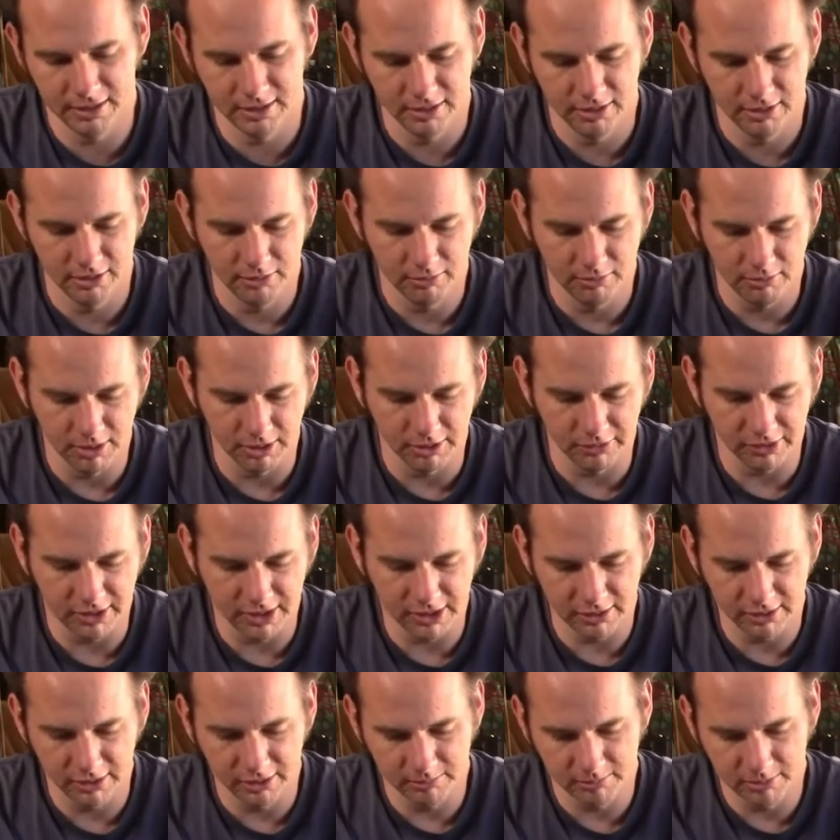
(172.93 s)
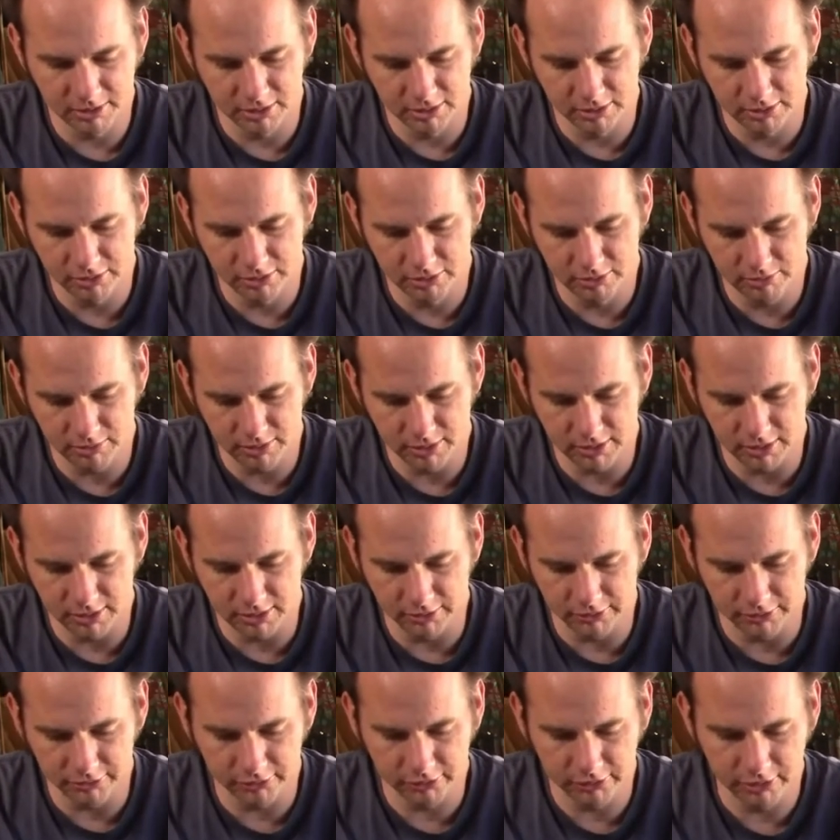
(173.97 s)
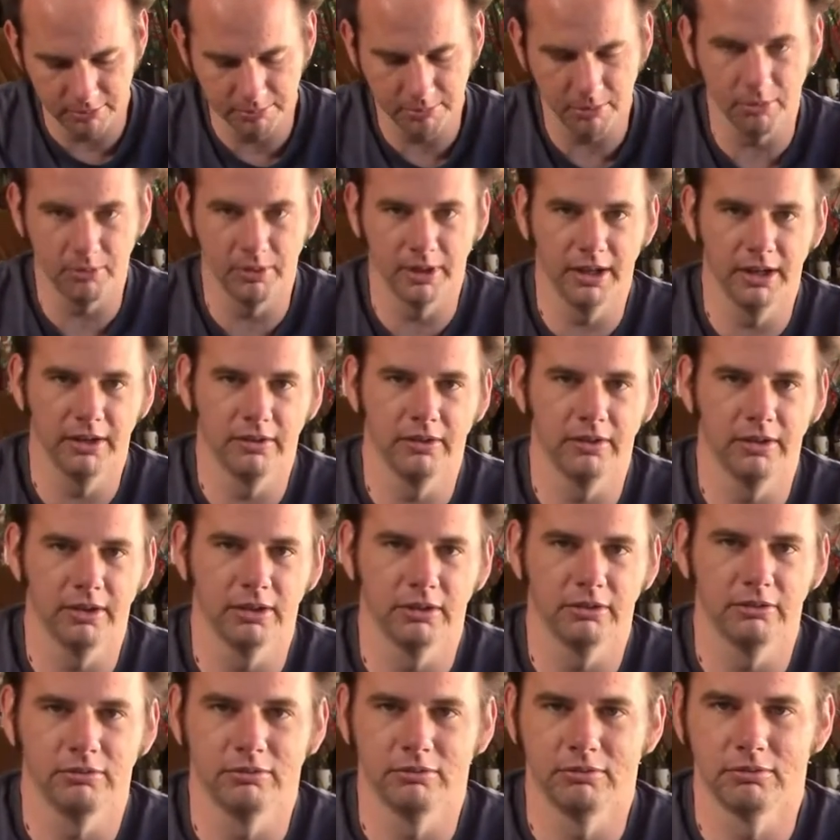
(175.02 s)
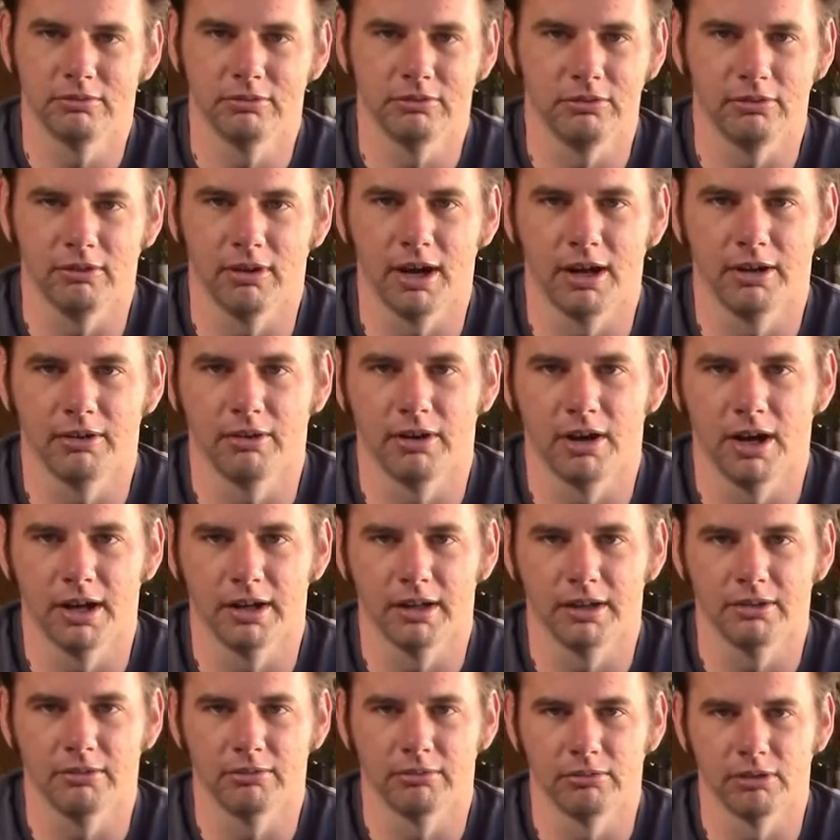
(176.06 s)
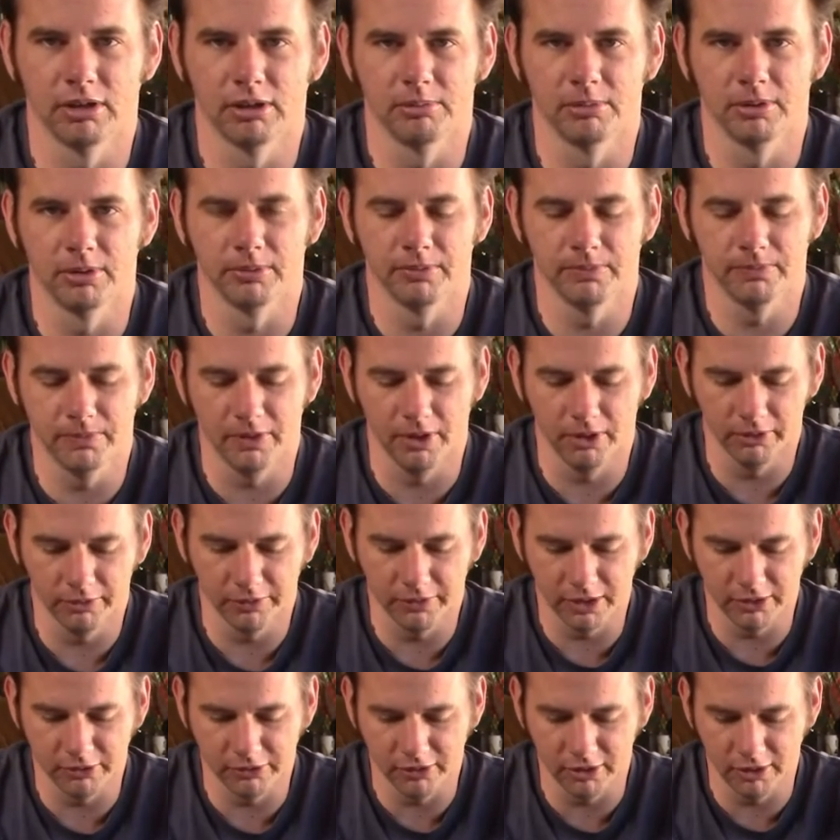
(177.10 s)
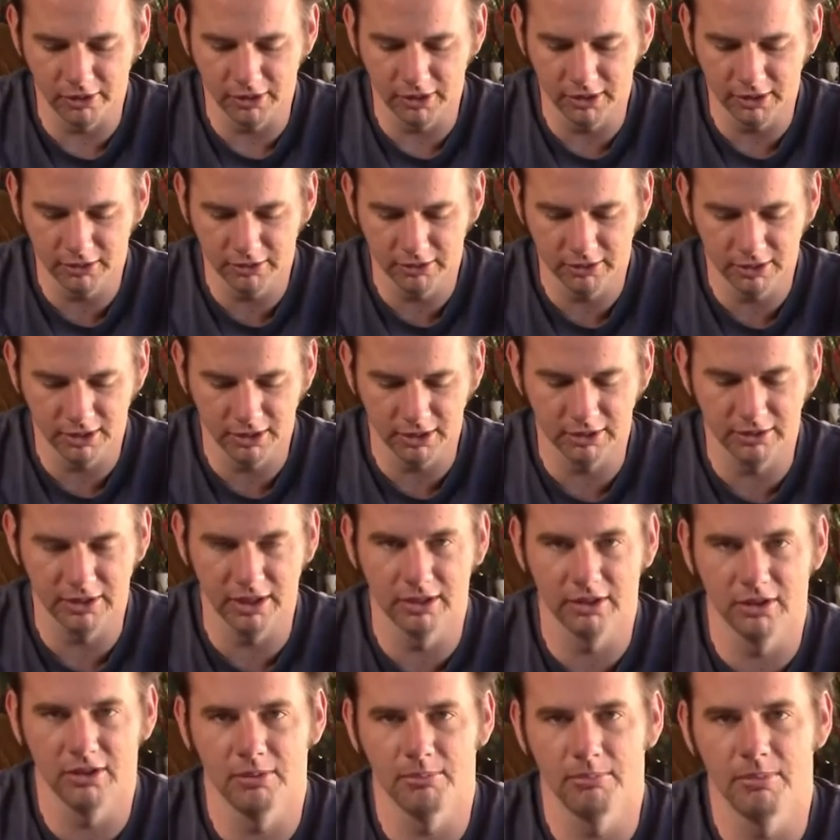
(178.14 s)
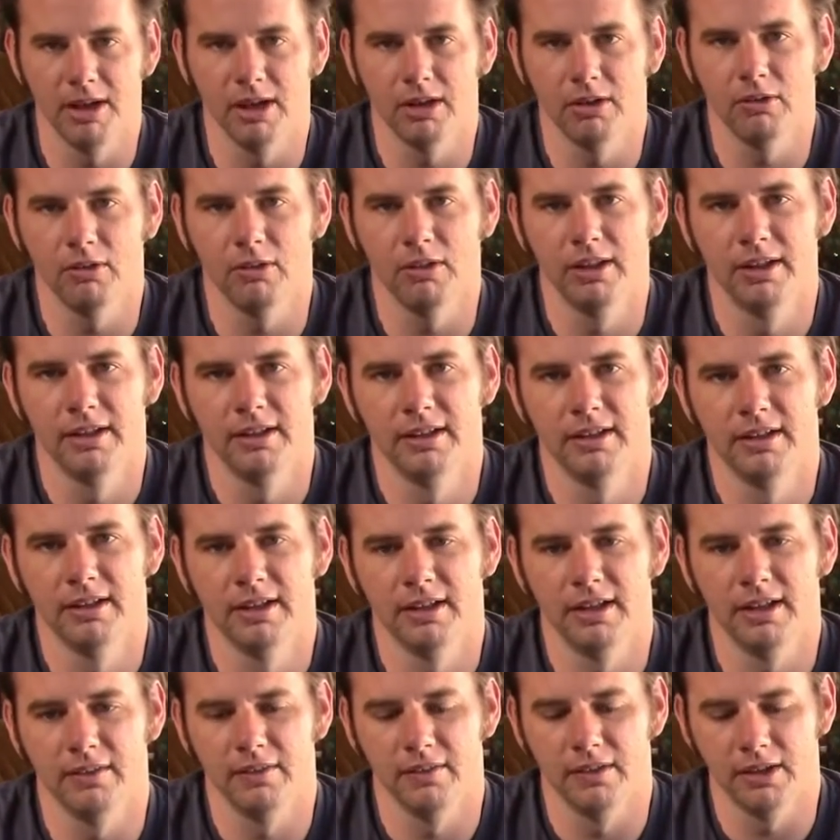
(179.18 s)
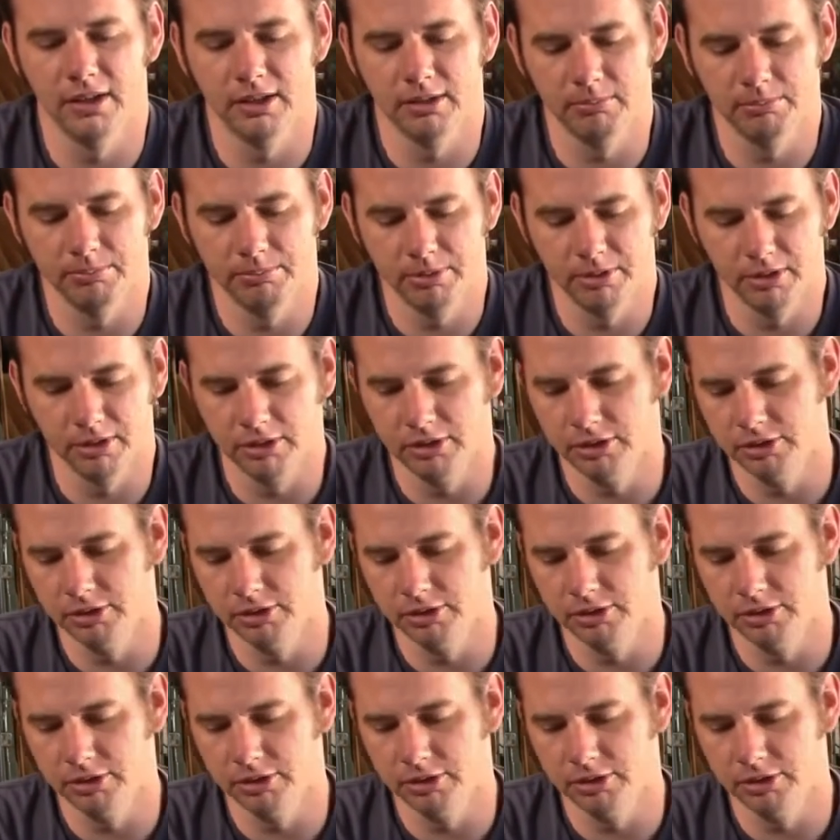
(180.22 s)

What exactly I'm going to do is chip away the dry rotted rubber felt that's on it, get it down to the metal, and then put new